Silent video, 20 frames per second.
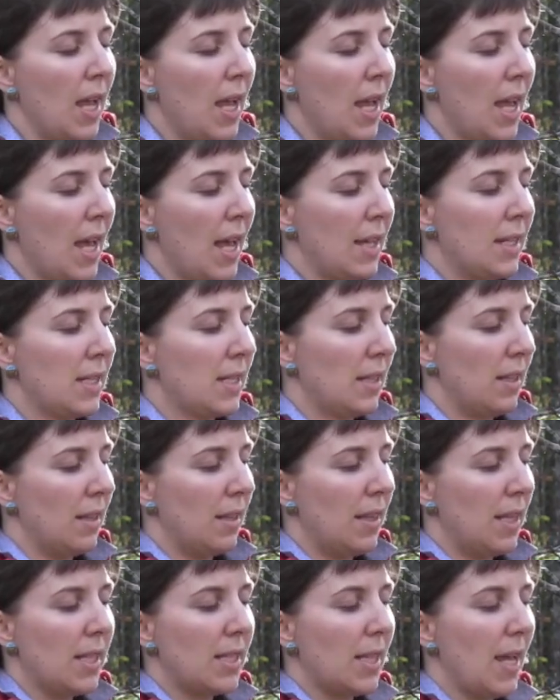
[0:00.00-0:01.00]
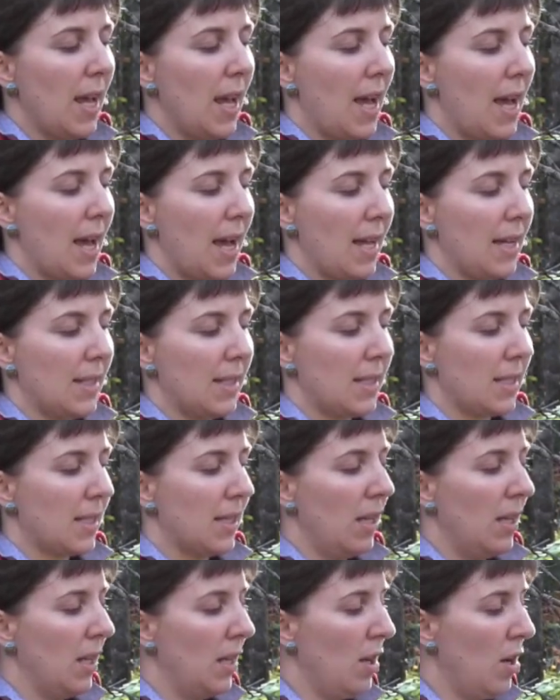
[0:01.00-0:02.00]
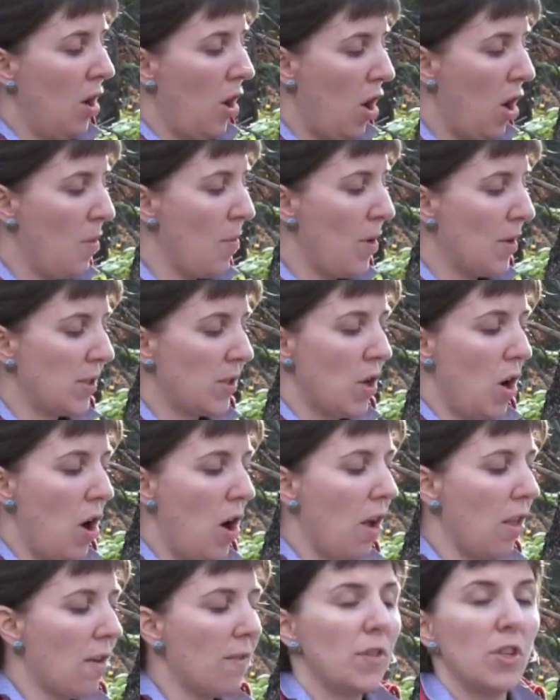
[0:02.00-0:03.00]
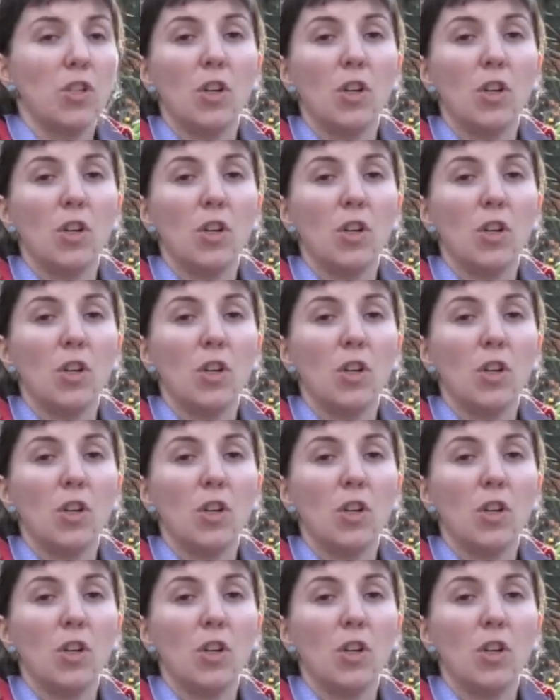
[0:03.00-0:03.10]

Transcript: And this has almost all of the